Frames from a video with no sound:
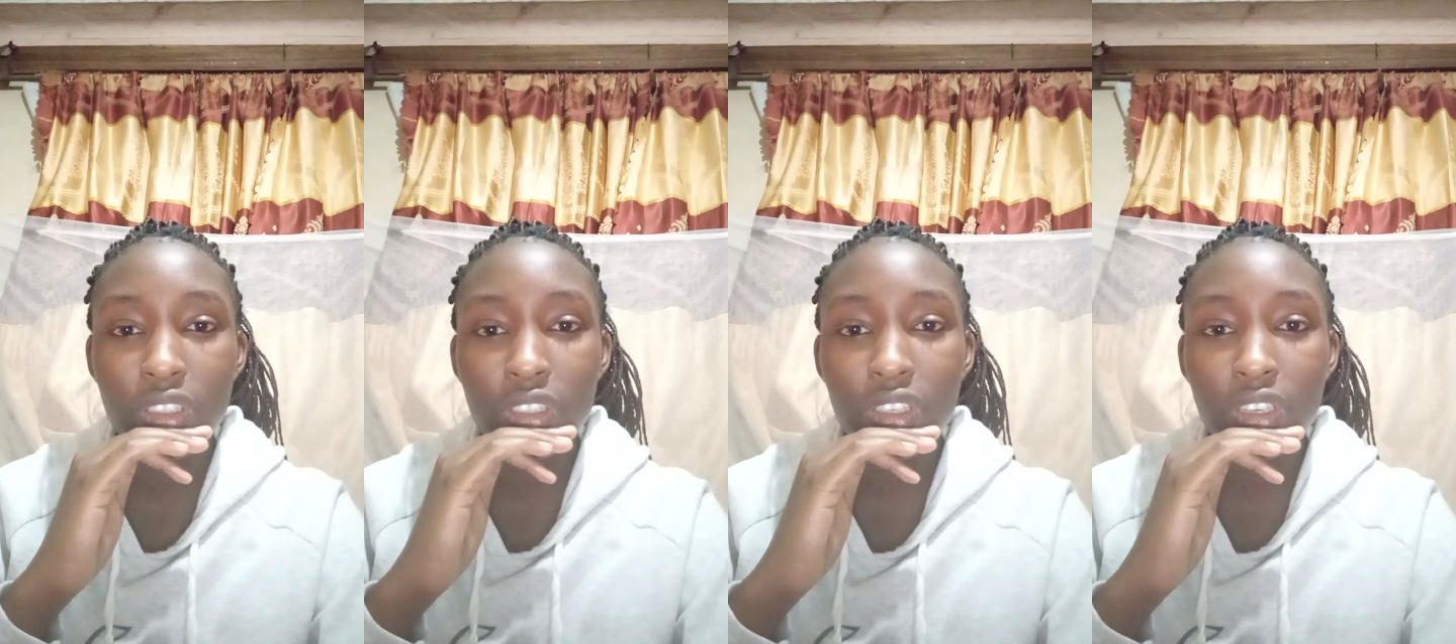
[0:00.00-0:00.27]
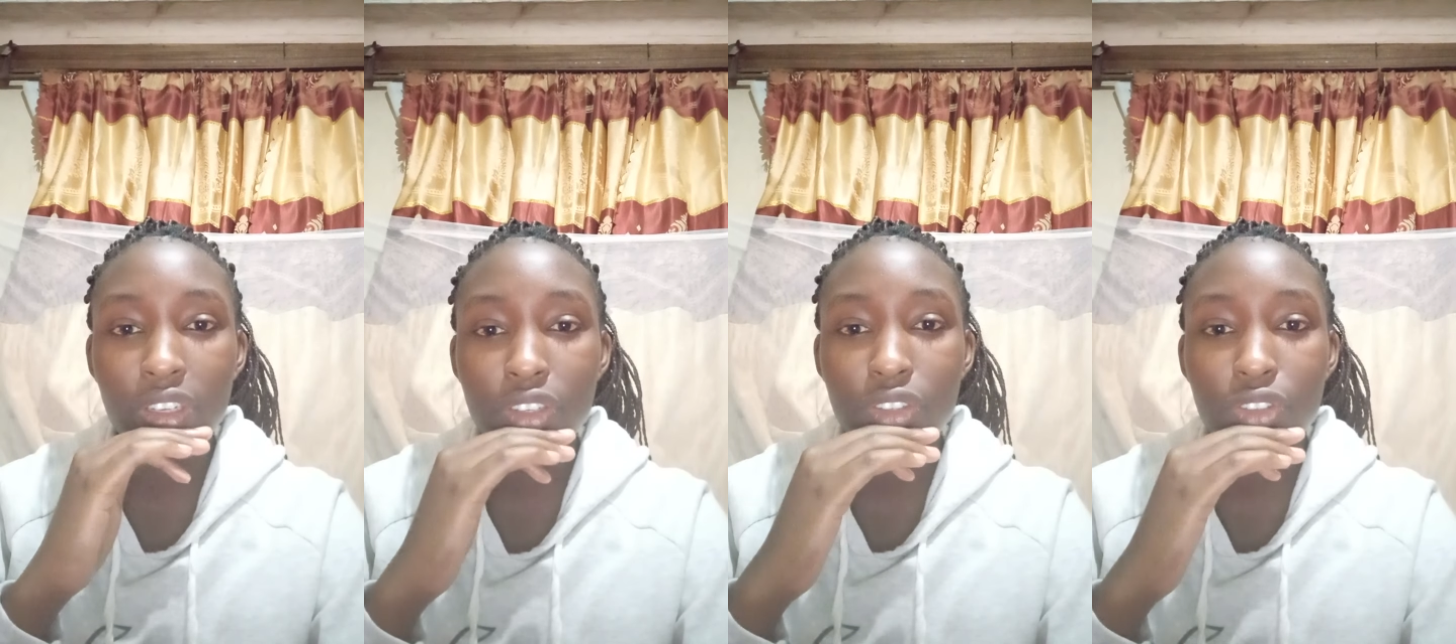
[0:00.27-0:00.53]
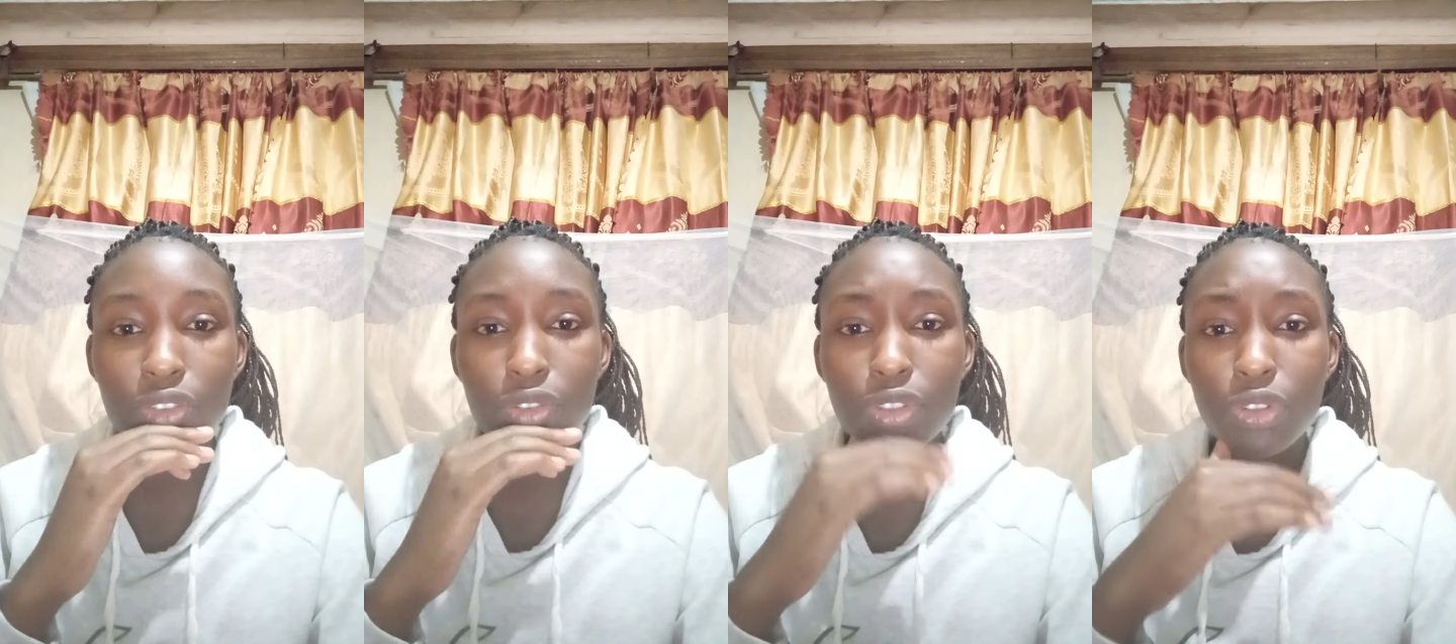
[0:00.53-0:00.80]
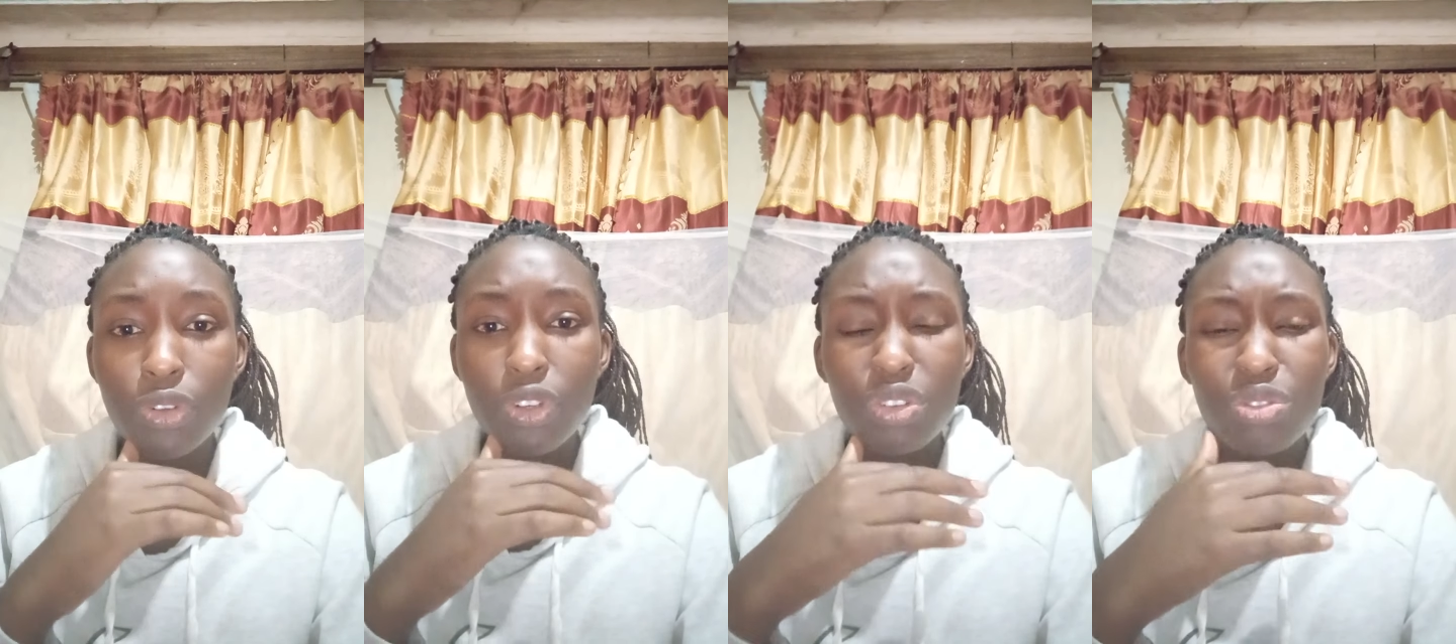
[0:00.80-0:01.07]
yet
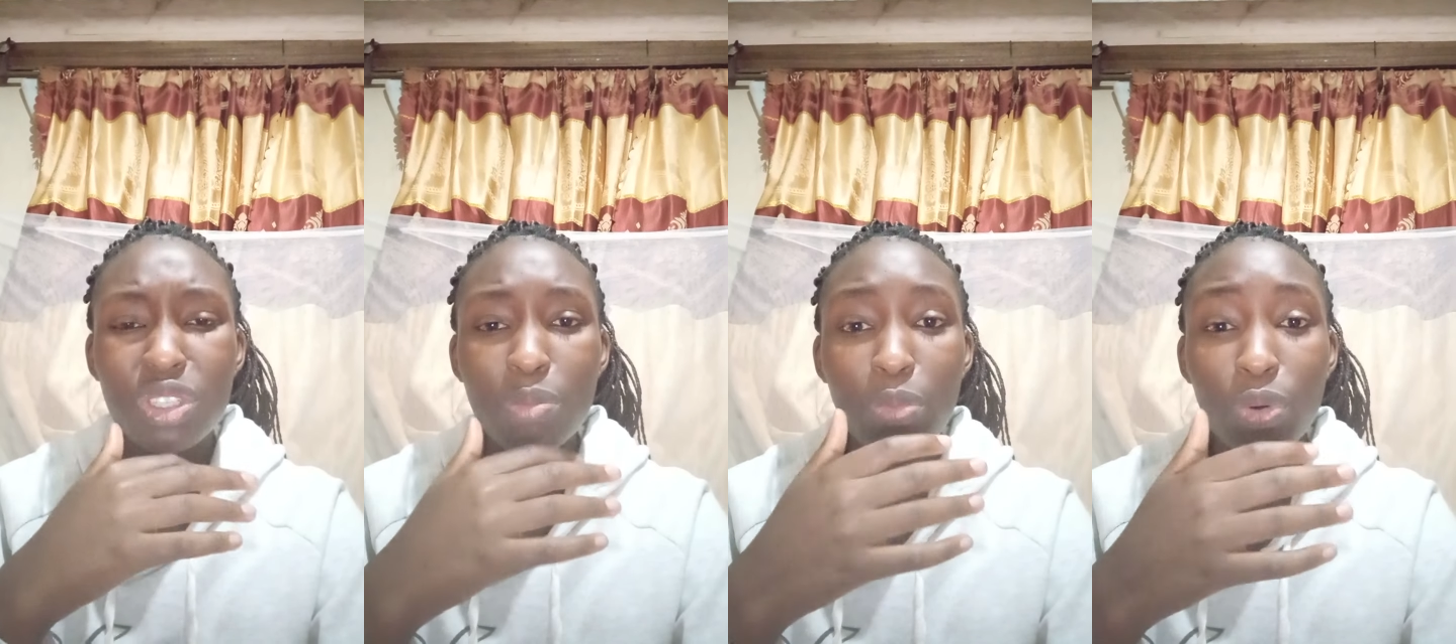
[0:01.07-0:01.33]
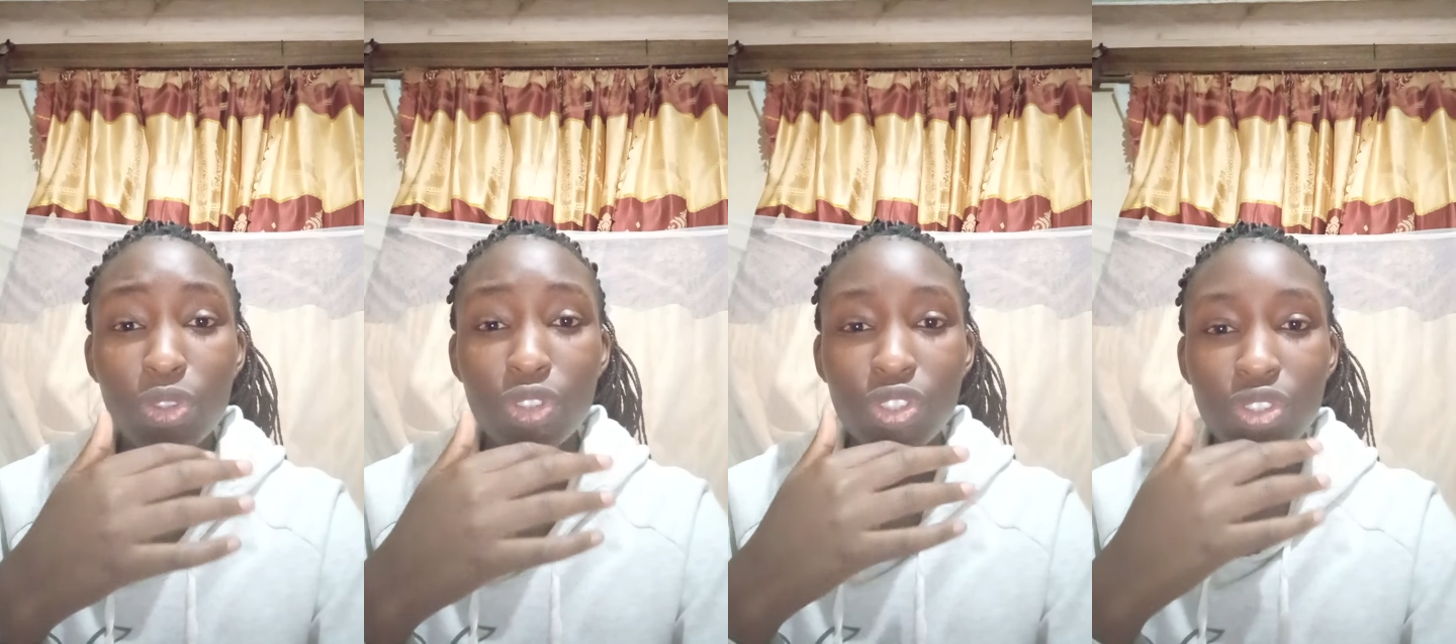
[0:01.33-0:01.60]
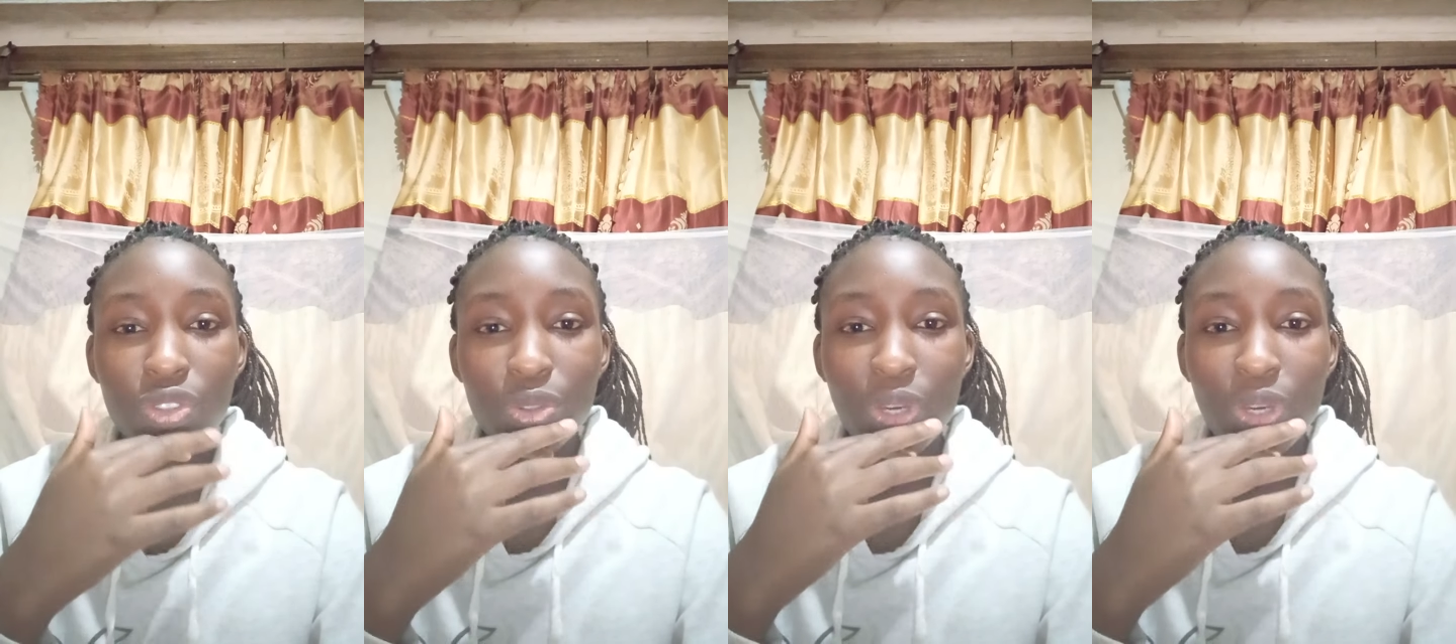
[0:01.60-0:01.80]
in order to support you,